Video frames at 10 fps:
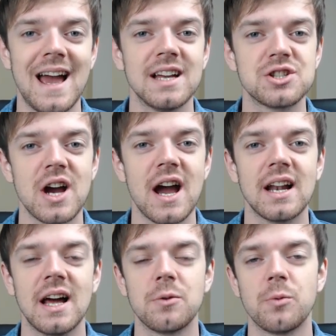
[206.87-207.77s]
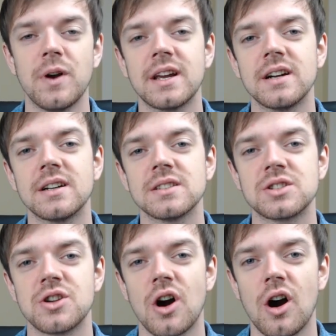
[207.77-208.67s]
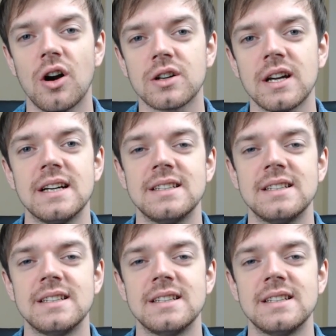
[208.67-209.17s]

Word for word: agile and vigorous dog